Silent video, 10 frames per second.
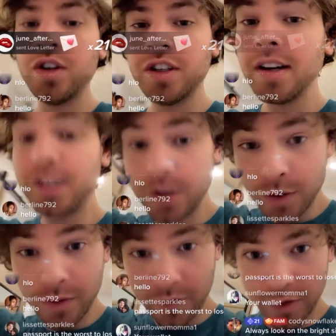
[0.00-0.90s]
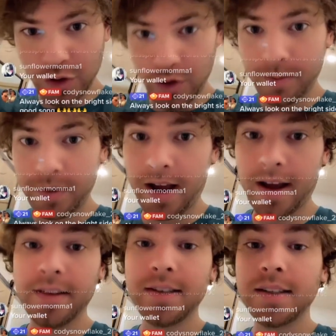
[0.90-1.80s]
What should I do for trim,
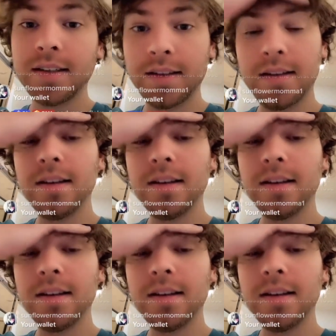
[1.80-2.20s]
guys?